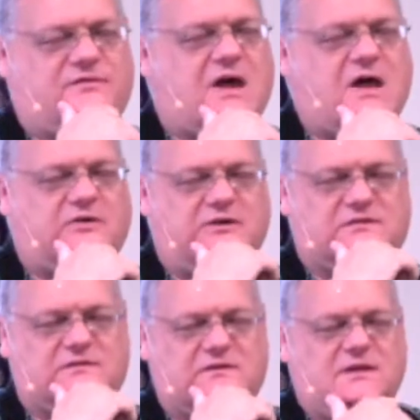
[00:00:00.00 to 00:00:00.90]
of
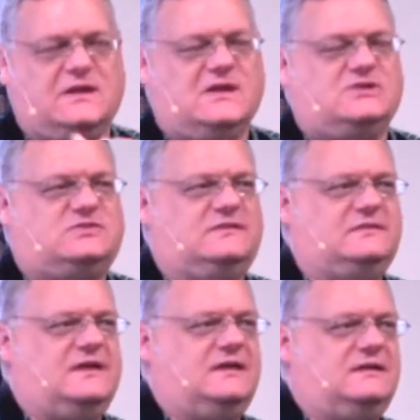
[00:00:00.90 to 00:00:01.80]
Congress, she
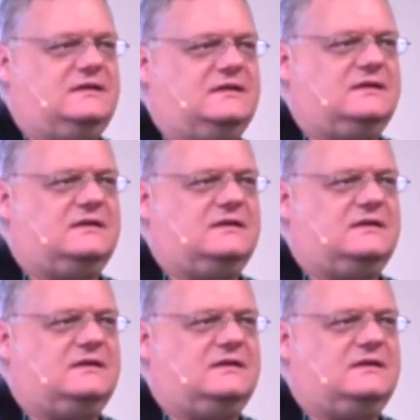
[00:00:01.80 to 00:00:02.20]
said,